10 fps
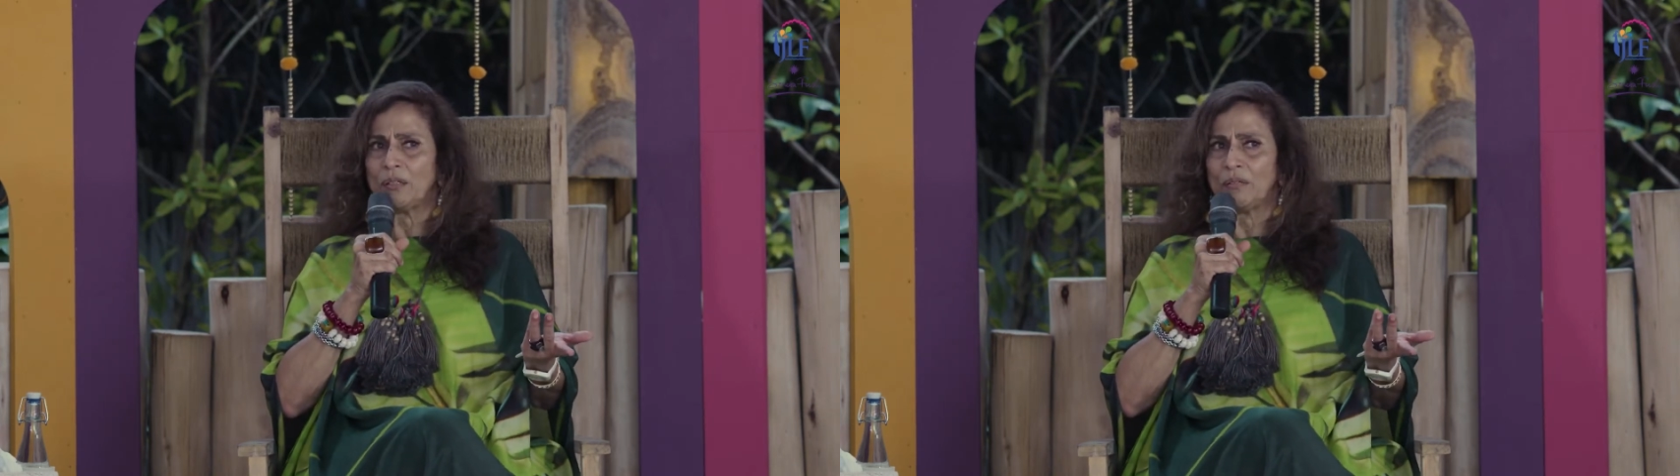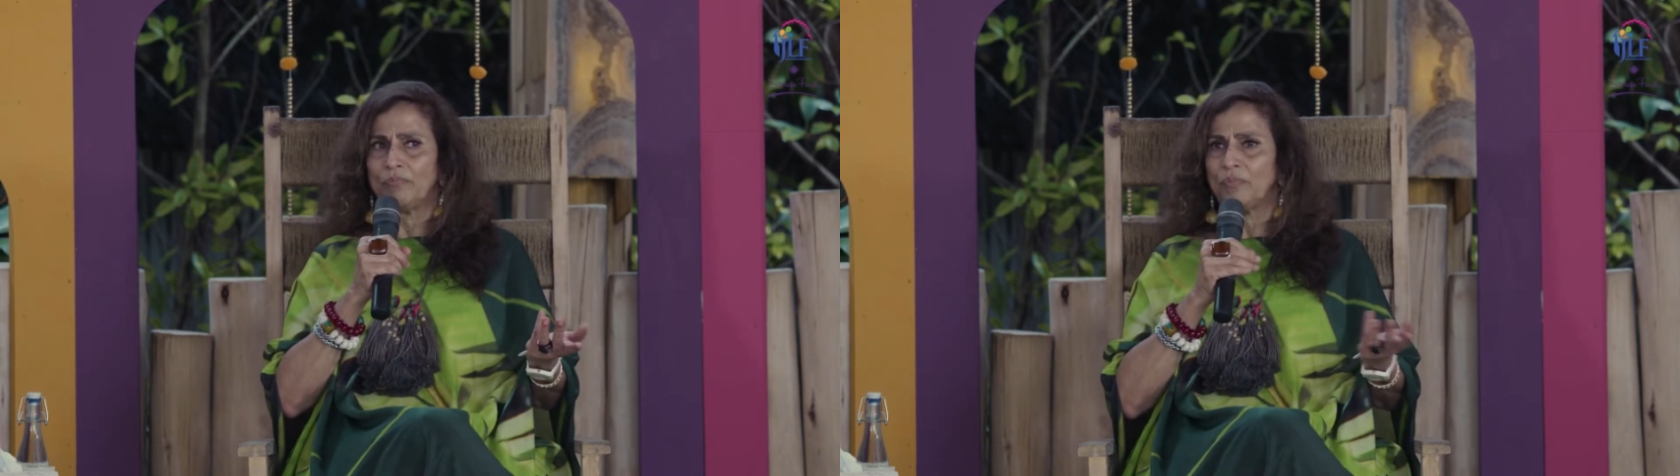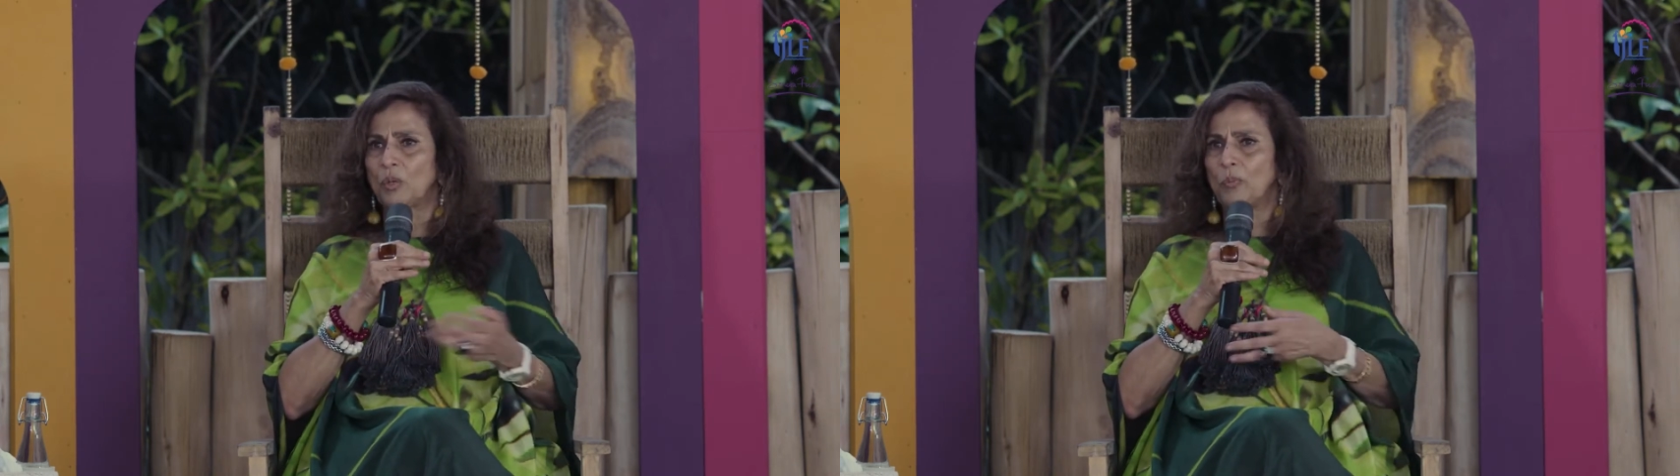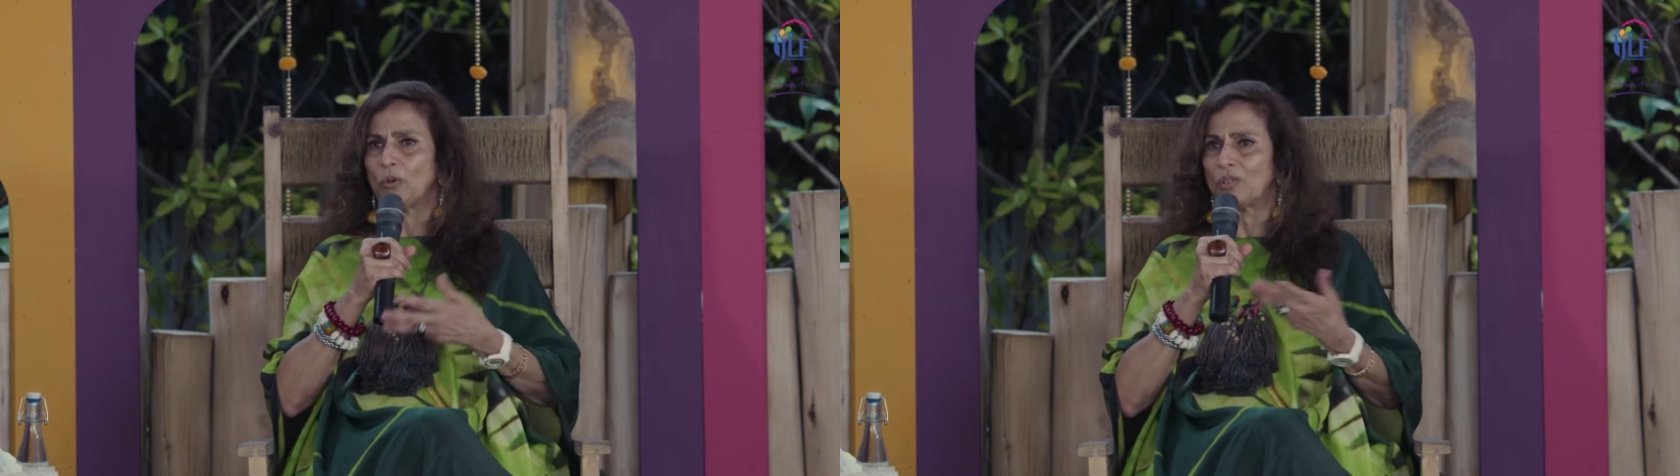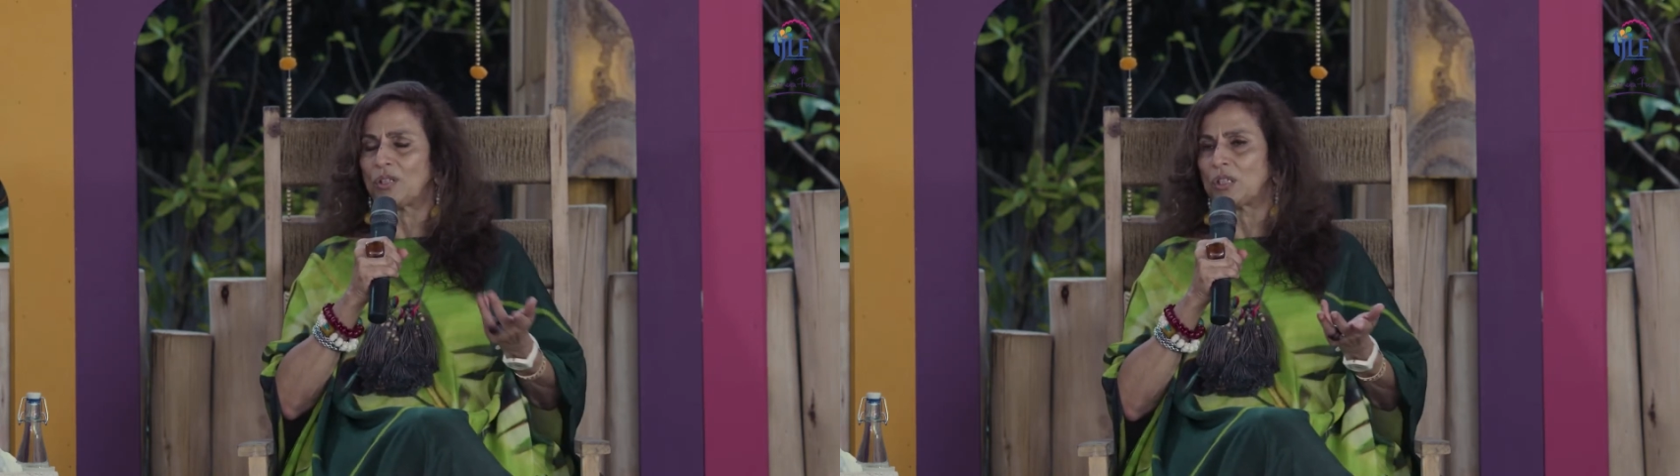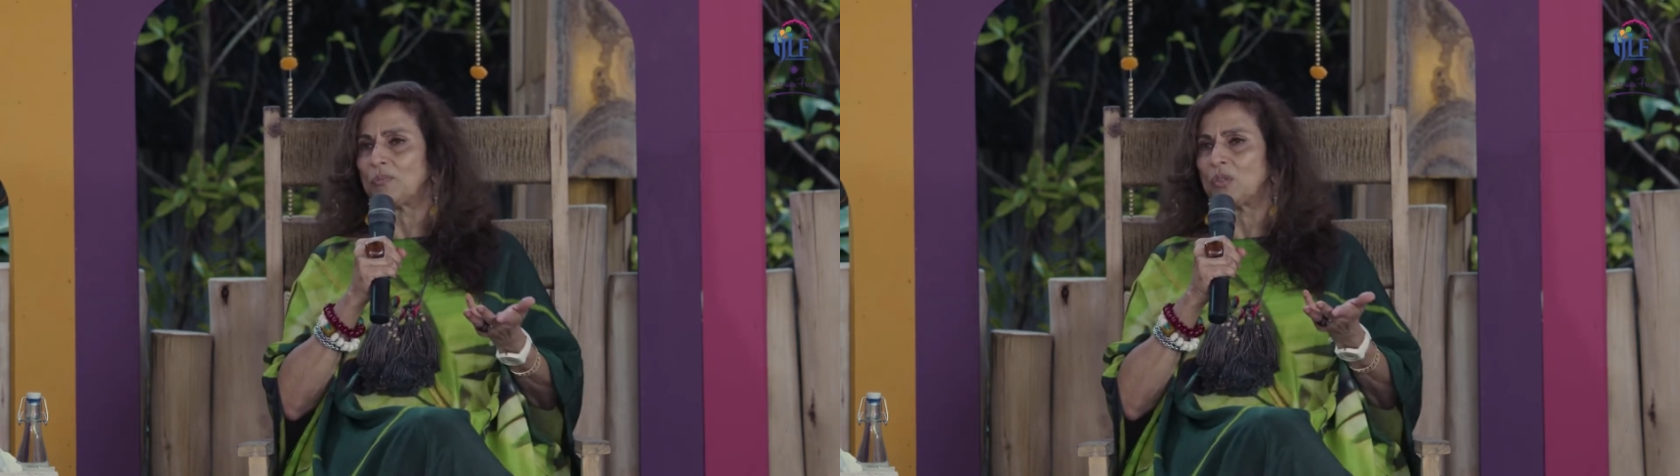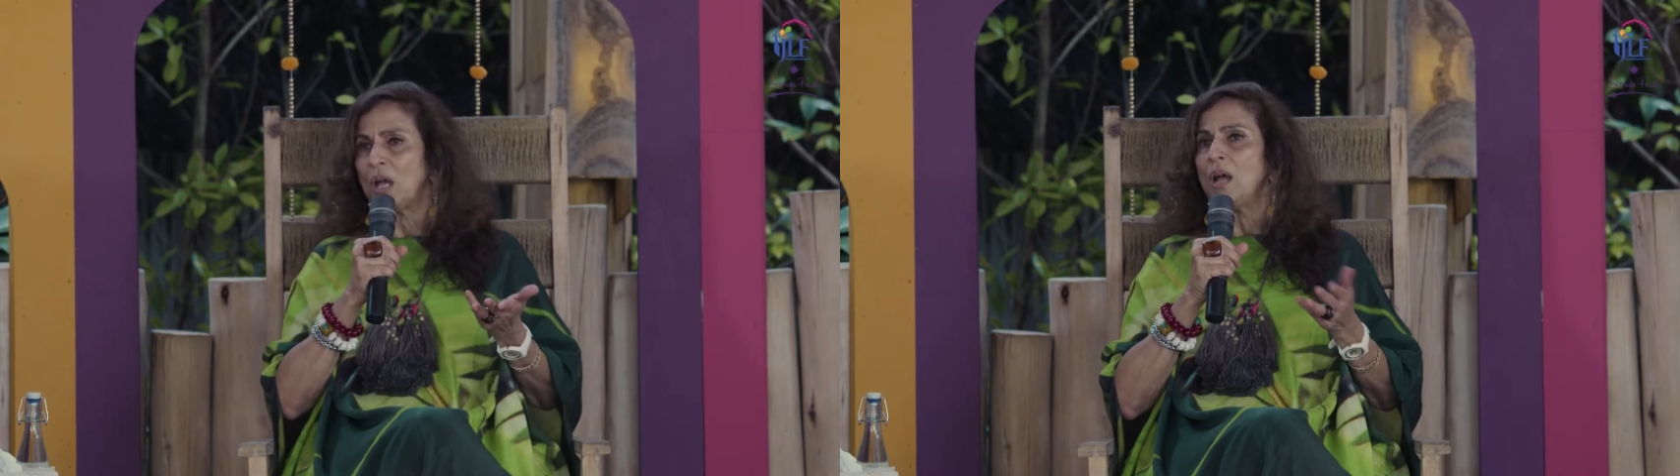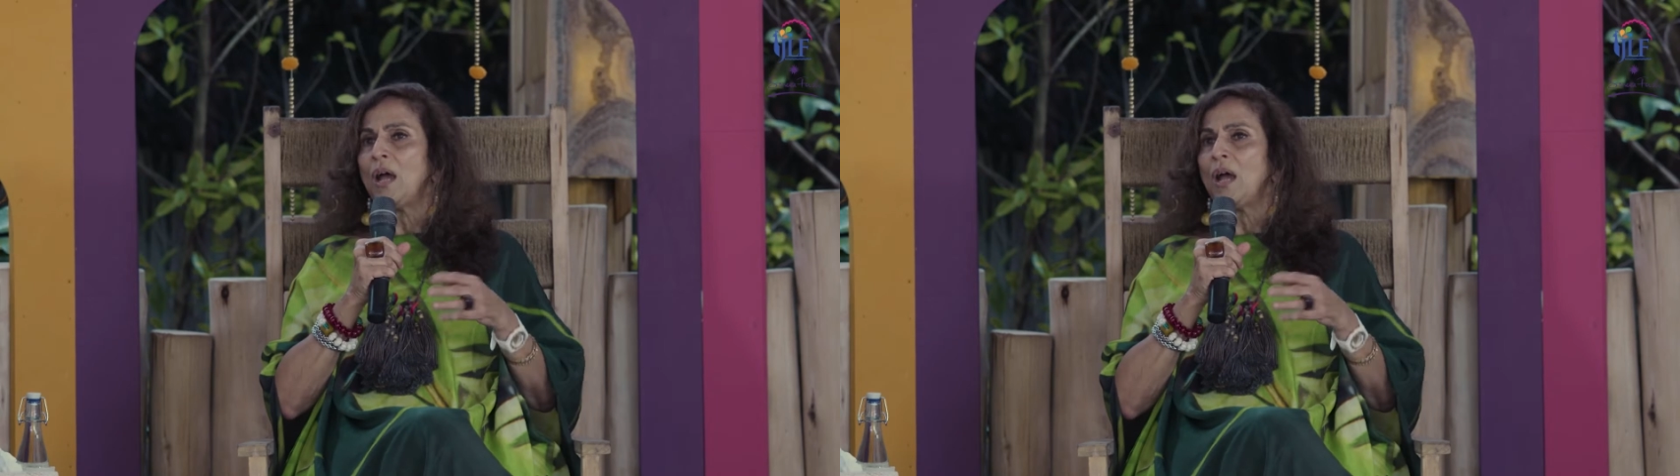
other support systems